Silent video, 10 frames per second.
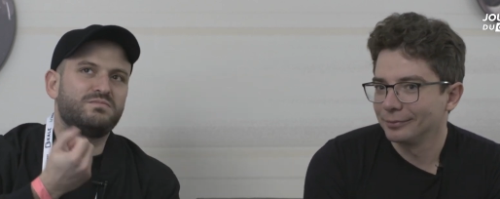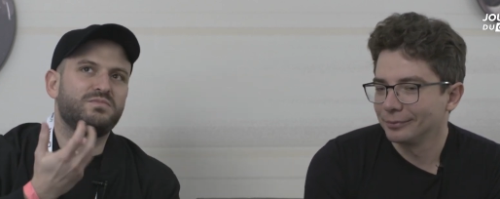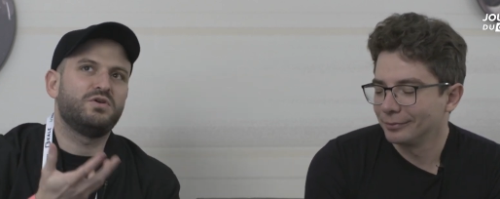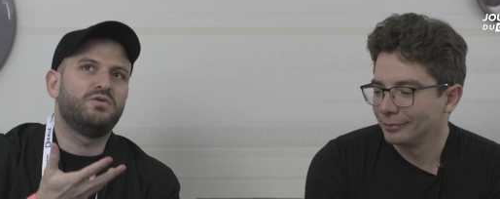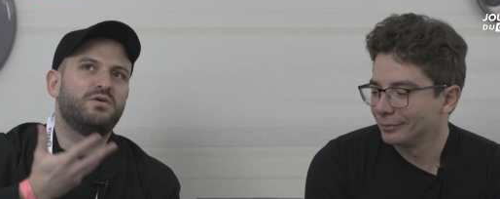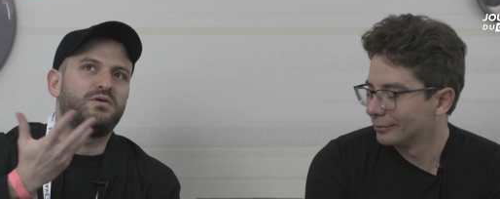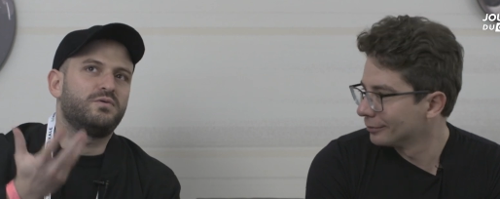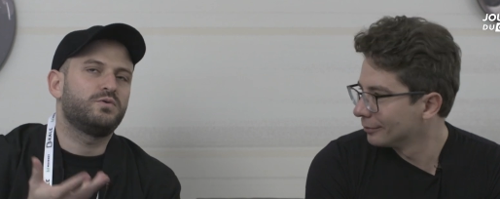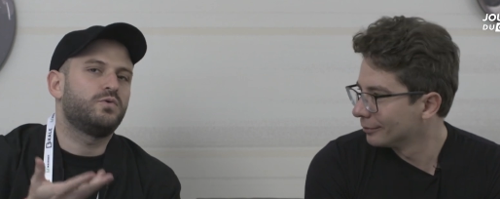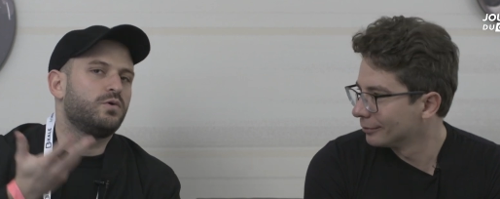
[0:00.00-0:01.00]
Speaker 1: you know,
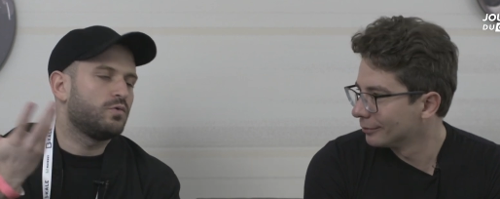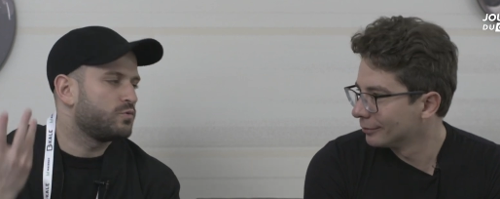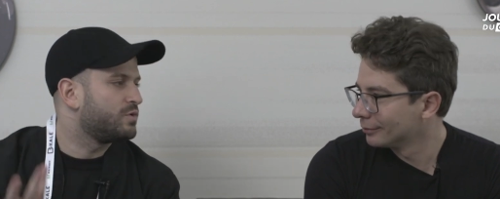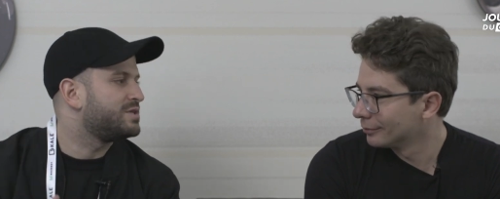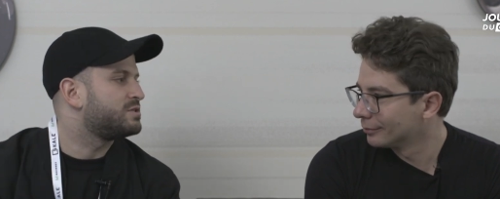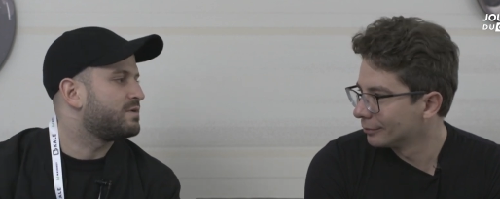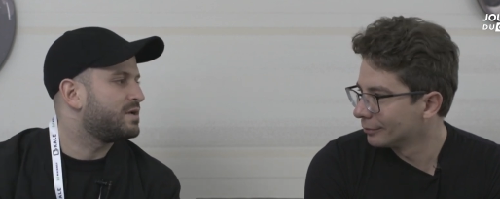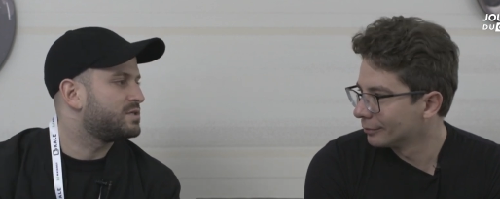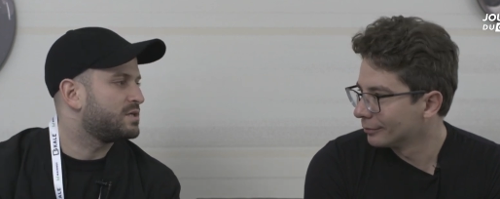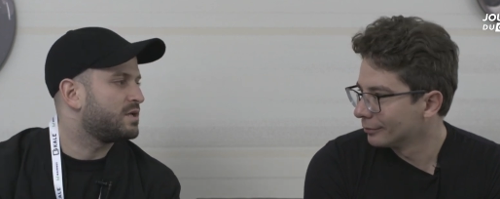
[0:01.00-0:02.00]
uh, what, what will this
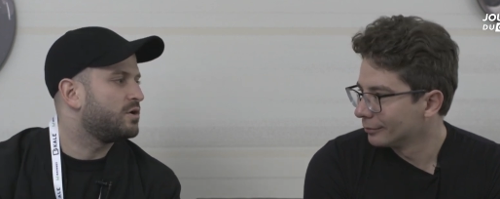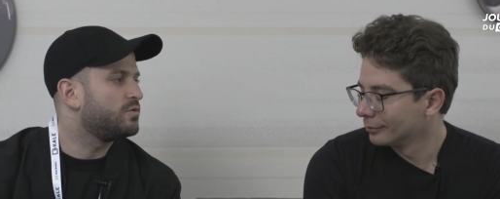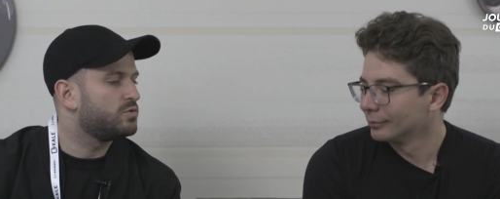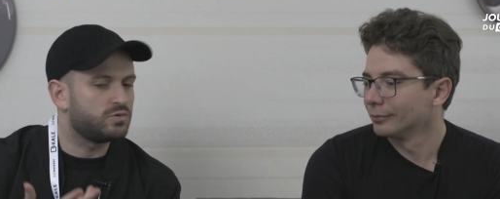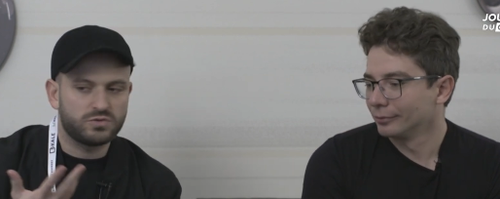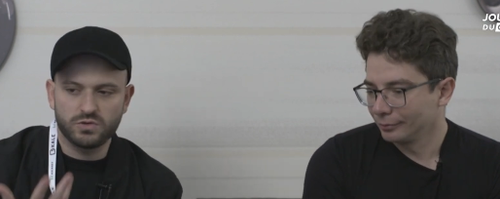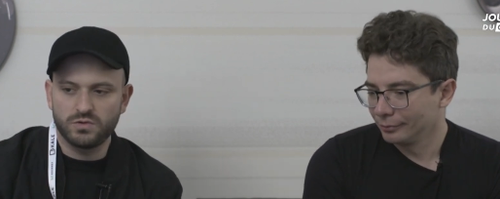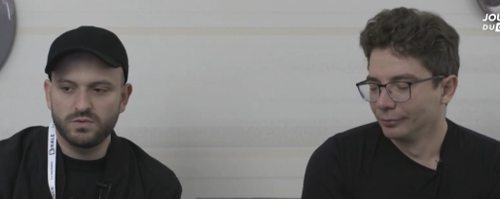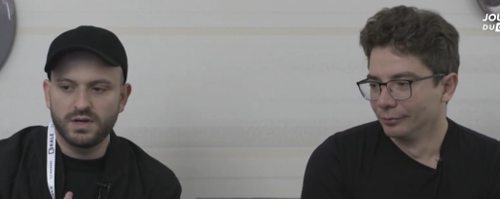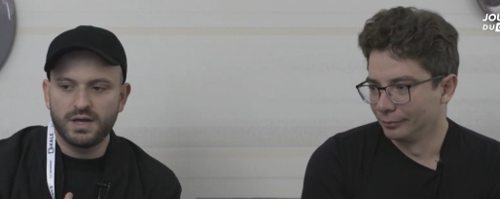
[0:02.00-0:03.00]
financing allow you to
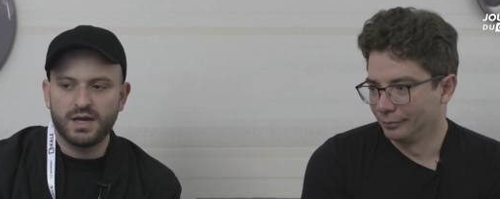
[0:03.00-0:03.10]
do?